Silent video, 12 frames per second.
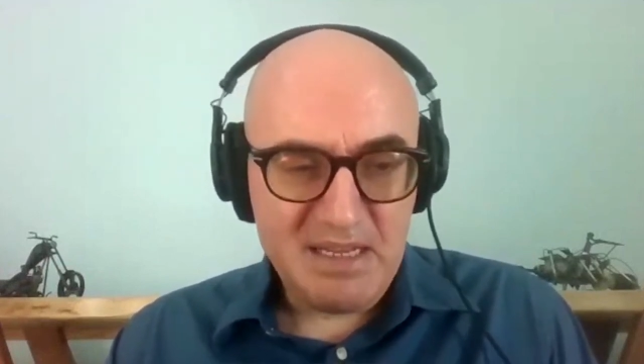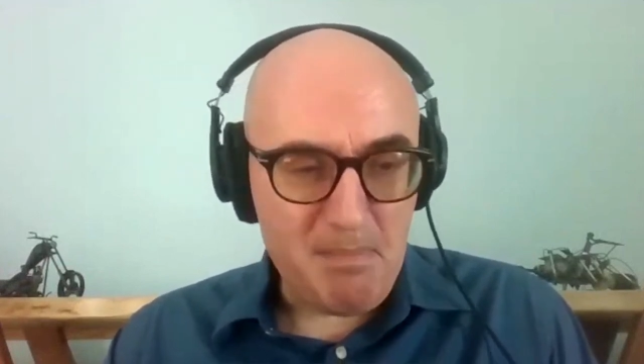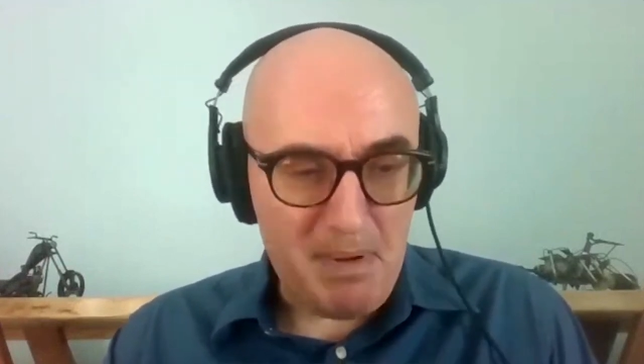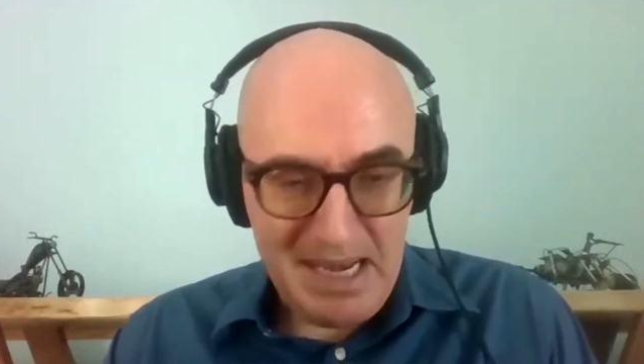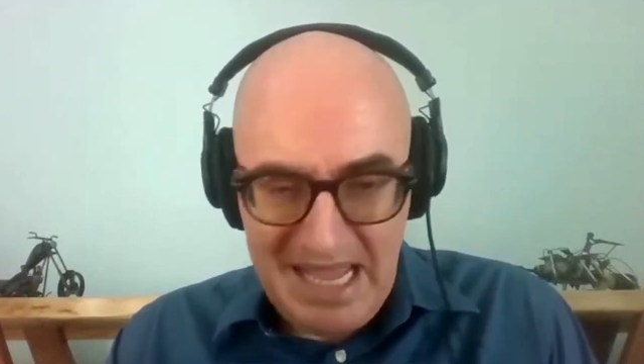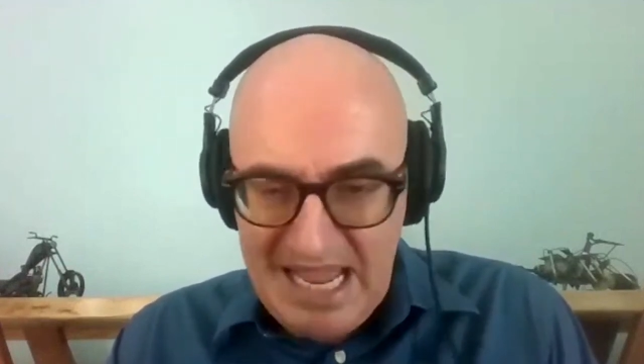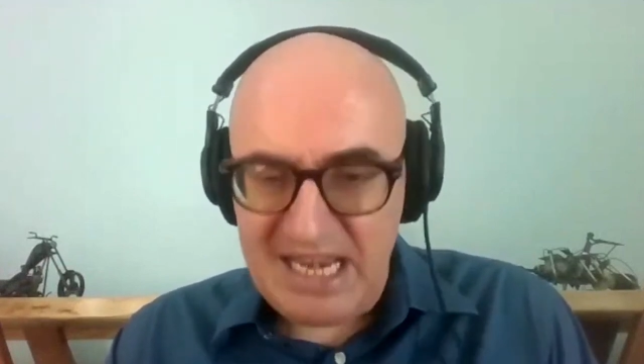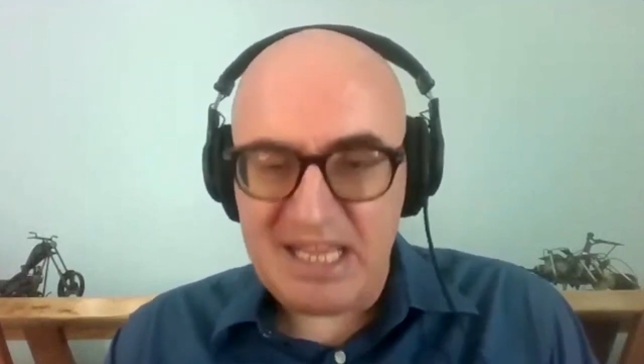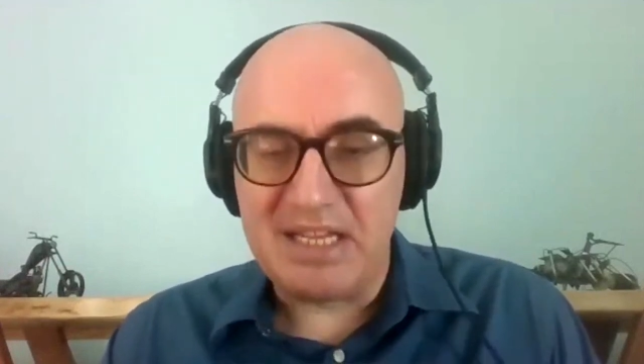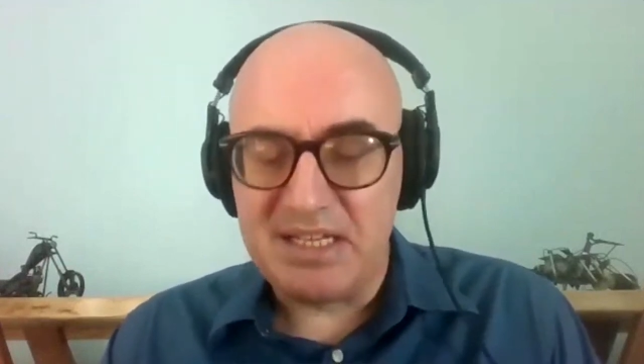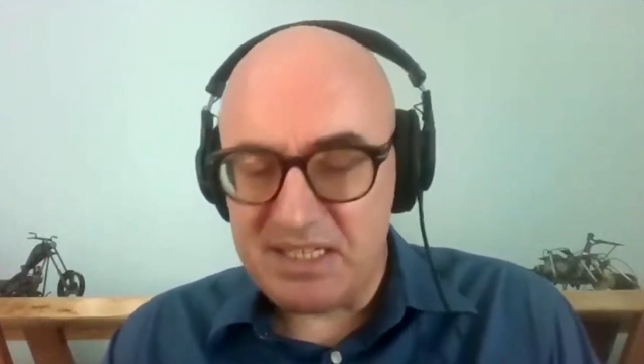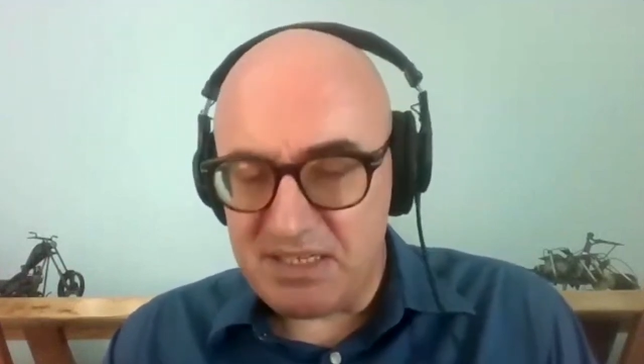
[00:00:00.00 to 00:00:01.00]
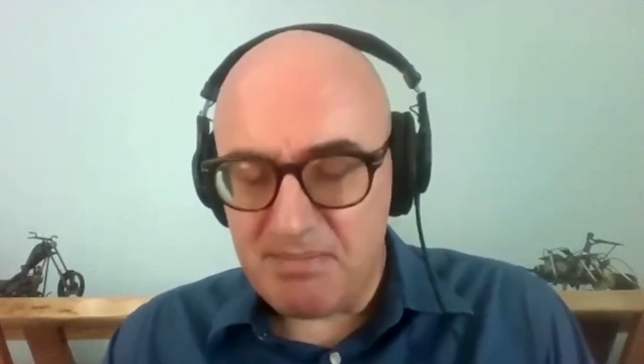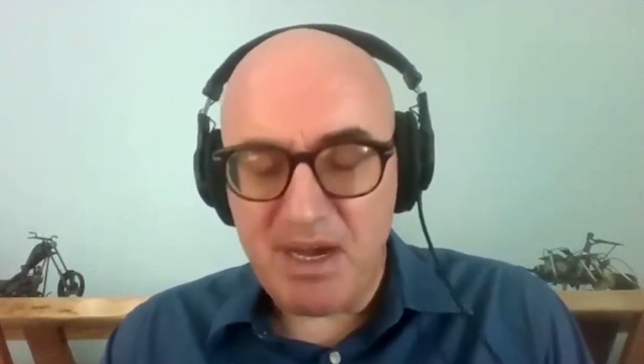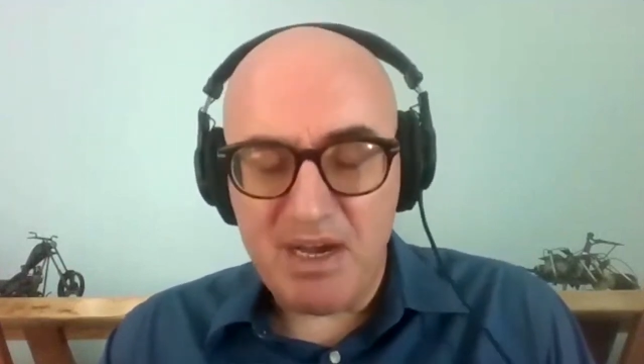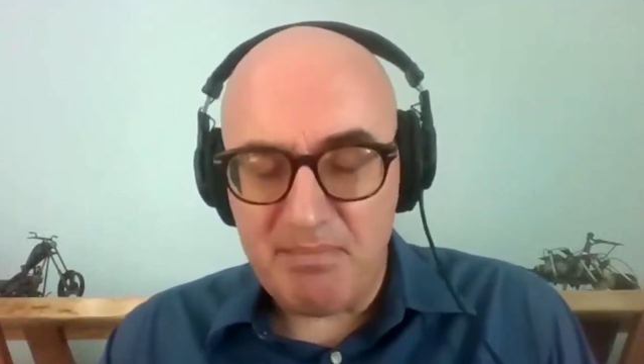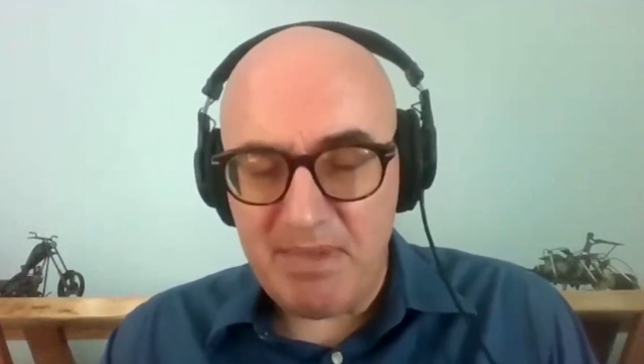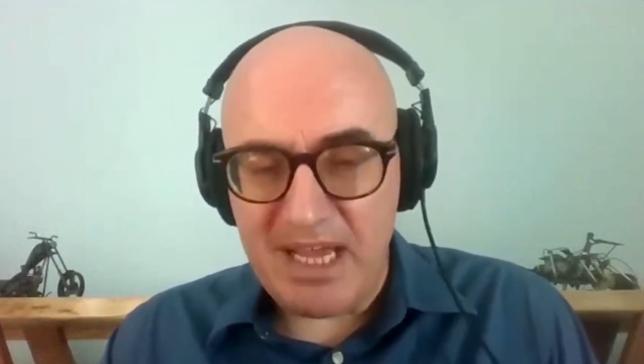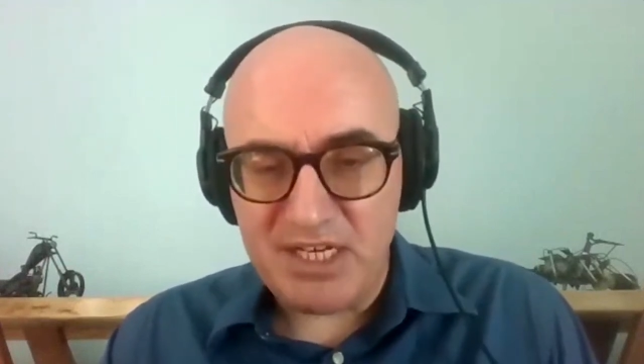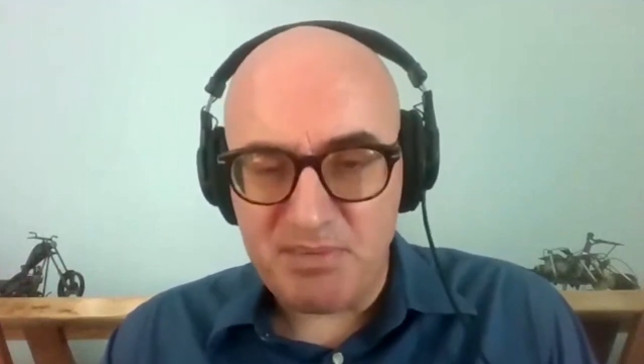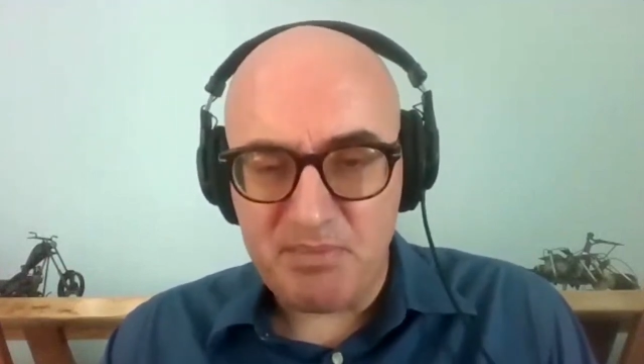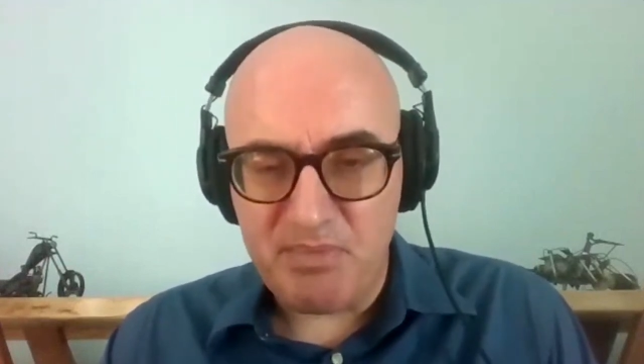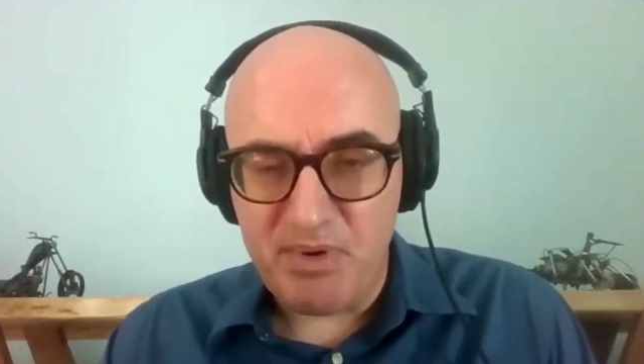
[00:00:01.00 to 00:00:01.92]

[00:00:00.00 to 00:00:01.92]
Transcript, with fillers: planning and demand management